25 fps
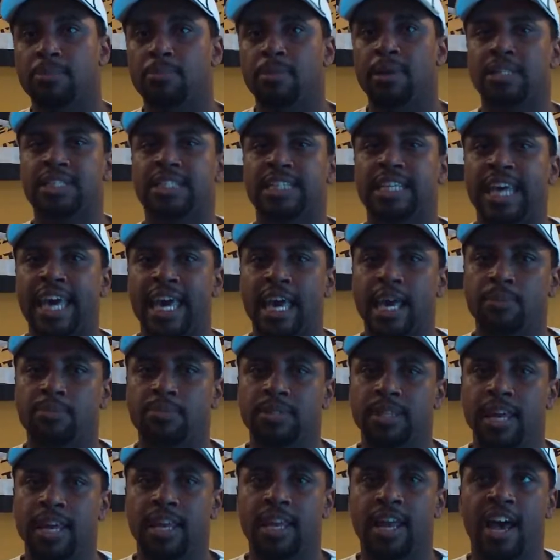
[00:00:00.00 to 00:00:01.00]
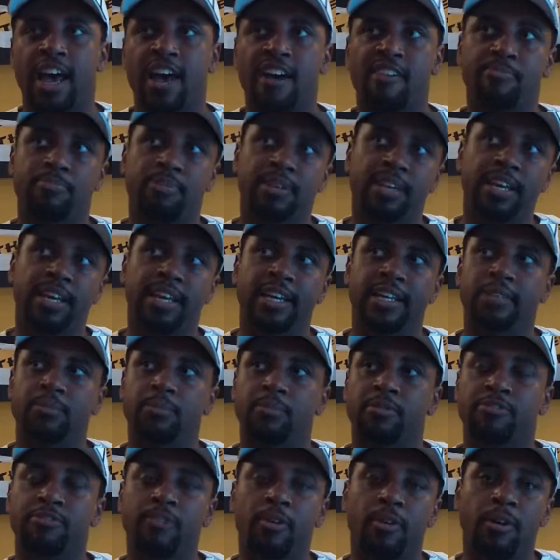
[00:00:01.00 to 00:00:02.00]
a bunch of games that I
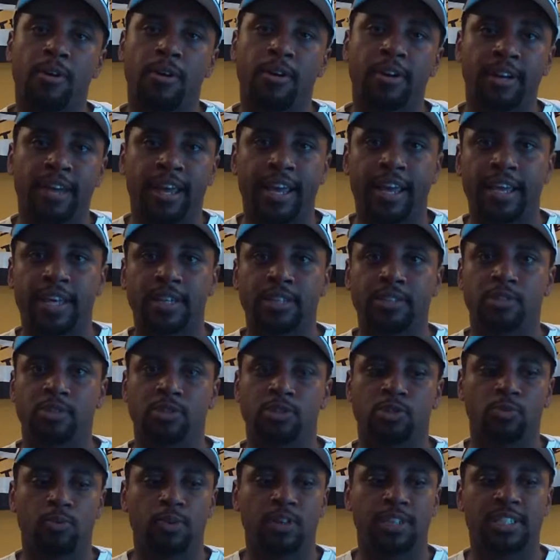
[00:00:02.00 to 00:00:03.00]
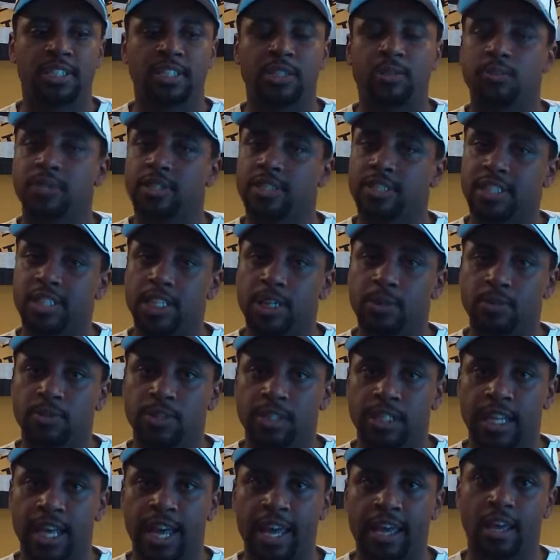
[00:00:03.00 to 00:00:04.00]
played before and just want to see what the
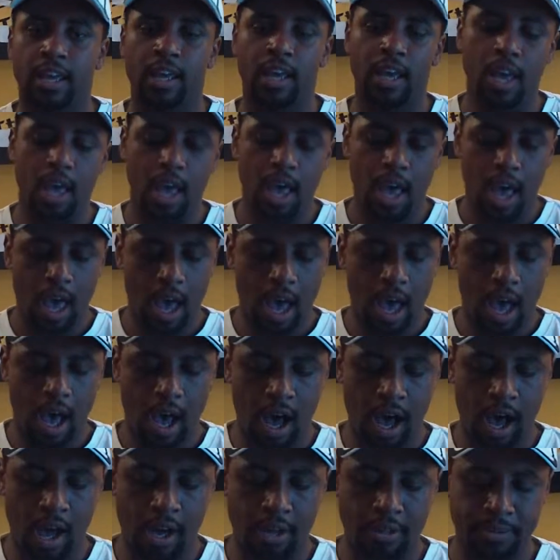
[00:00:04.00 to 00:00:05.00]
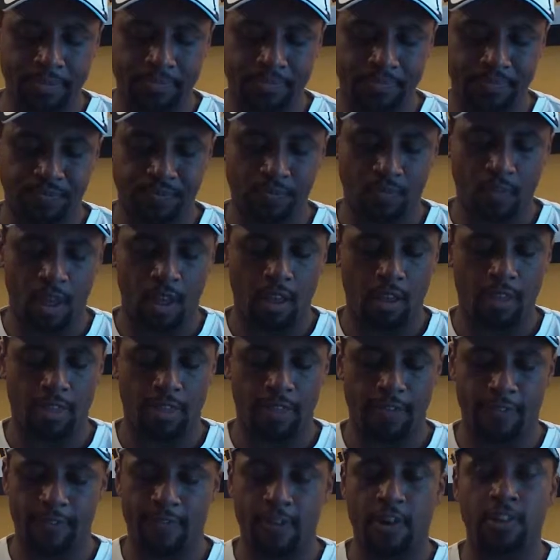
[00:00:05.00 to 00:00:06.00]
sequels are like. Uh,
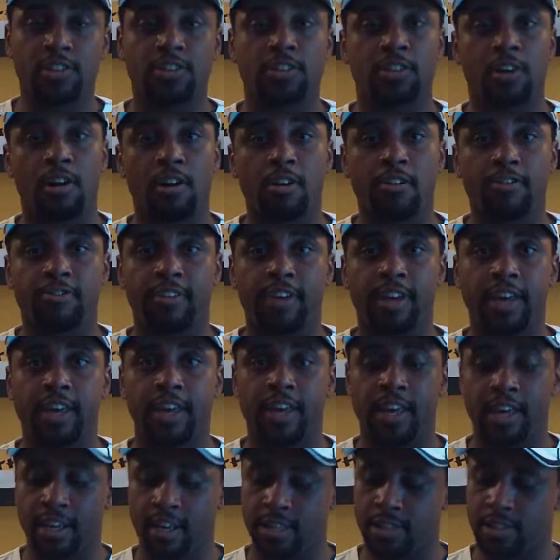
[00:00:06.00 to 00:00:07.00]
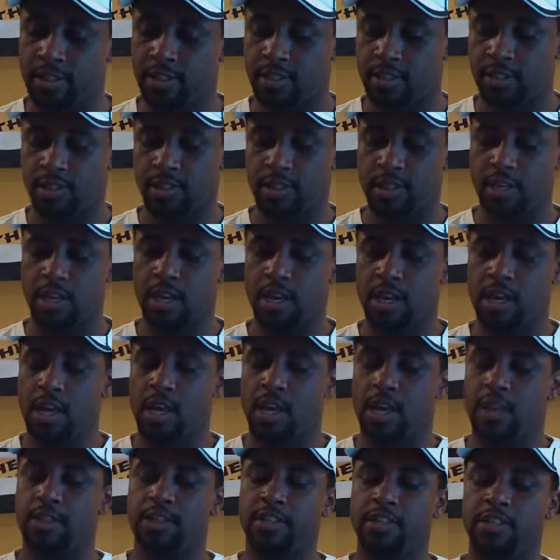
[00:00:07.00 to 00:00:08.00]
first off is
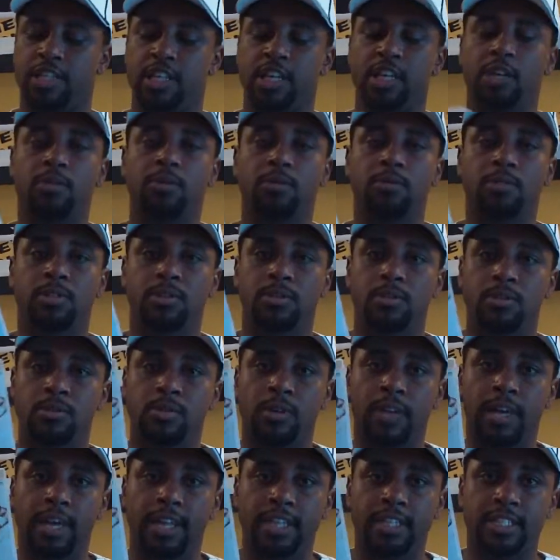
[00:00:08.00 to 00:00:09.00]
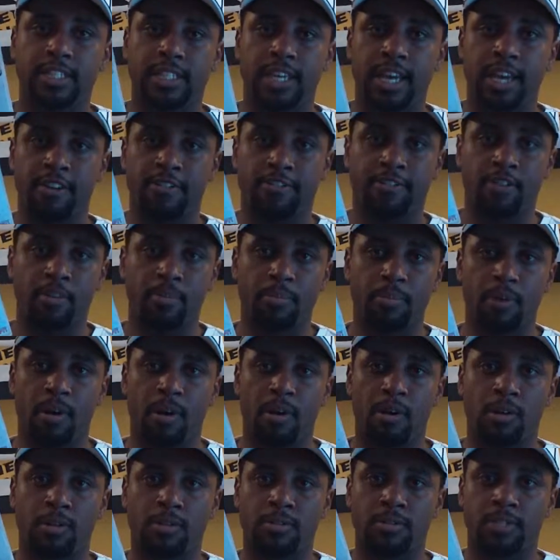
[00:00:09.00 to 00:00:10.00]
the sequel to NCAA
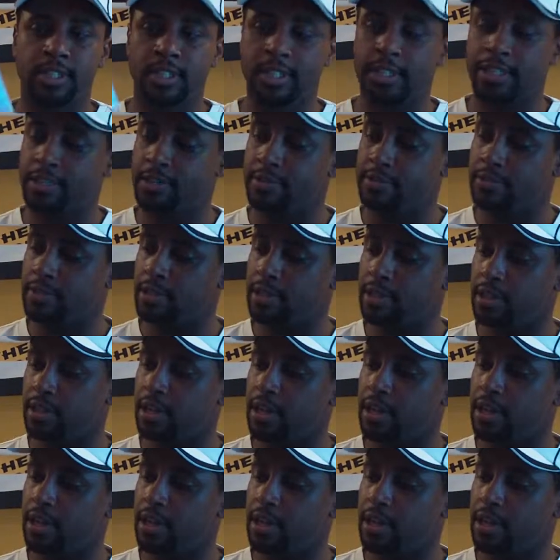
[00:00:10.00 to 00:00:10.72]
Football 10,